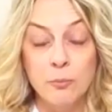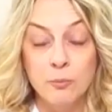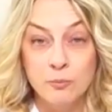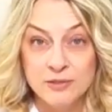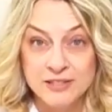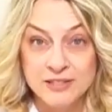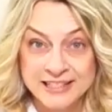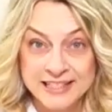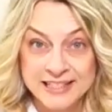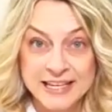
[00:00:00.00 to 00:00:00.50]

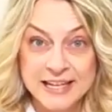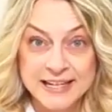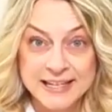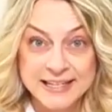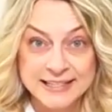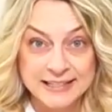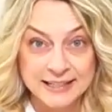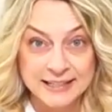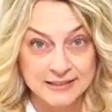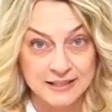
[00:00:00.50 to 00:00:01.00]
see
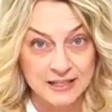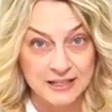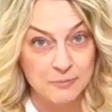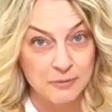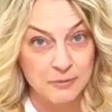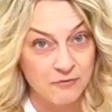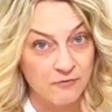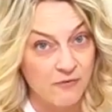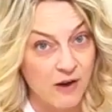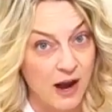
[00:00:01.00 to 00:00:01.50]

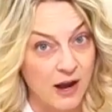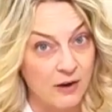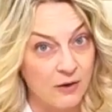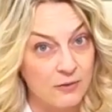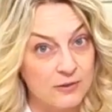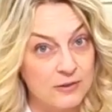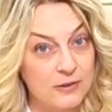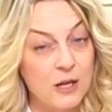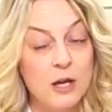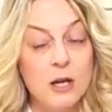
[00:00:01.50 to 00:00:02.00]
16-bit
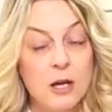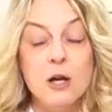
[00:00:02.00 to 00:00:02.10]
files.